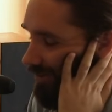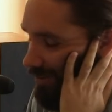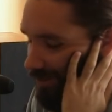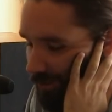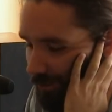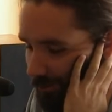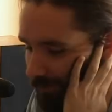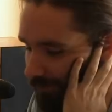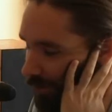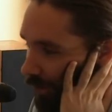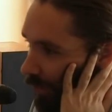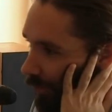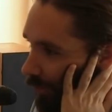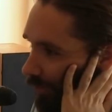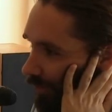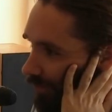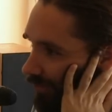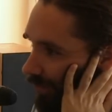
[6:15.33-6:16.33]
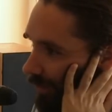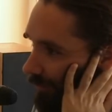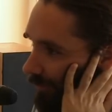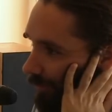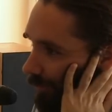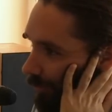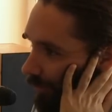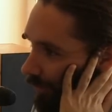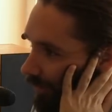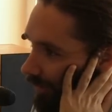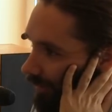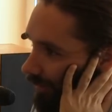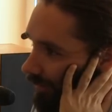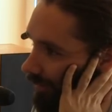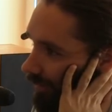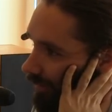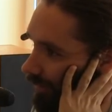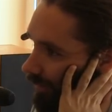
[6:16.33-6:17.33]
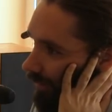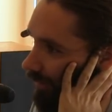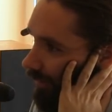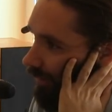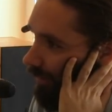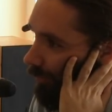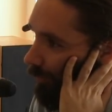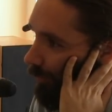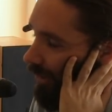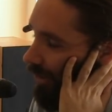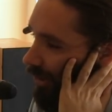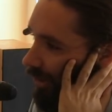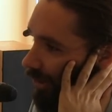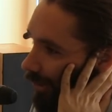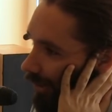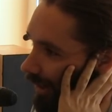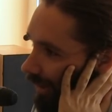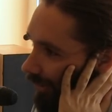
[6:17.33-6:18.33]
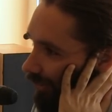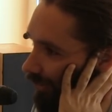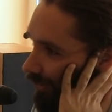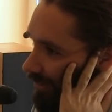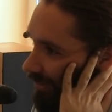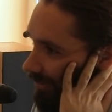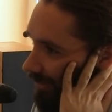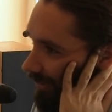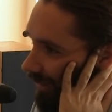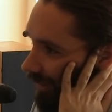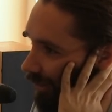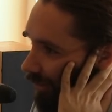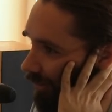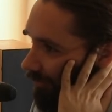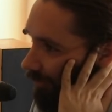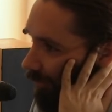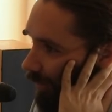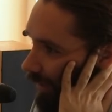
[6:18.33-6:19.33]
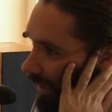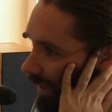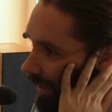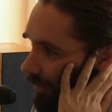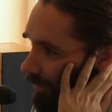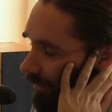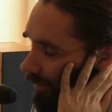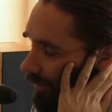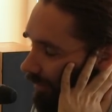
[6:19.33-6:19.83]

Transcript: So we've got all the time in the world. We don't know how long this is going to go for no, now.